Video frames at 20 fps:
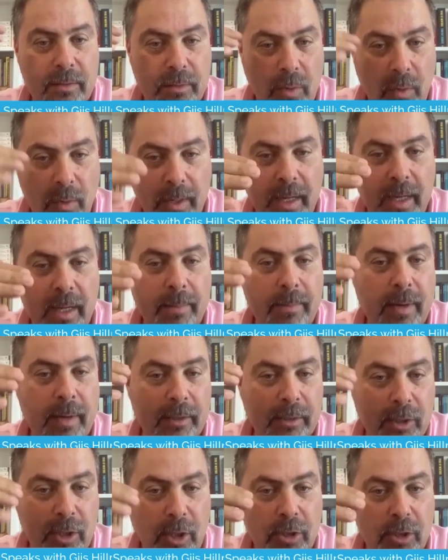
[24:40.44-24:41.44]
talking
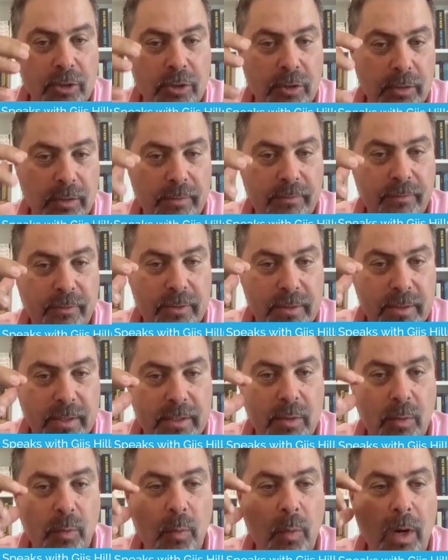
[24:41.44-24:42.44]
about cultural
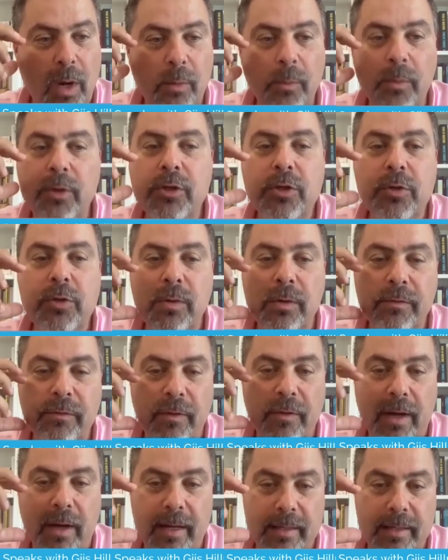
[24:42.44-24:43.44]
differences, what would you
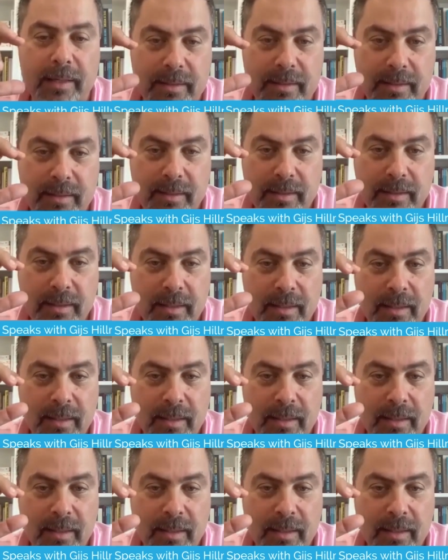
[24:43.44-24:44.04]
advise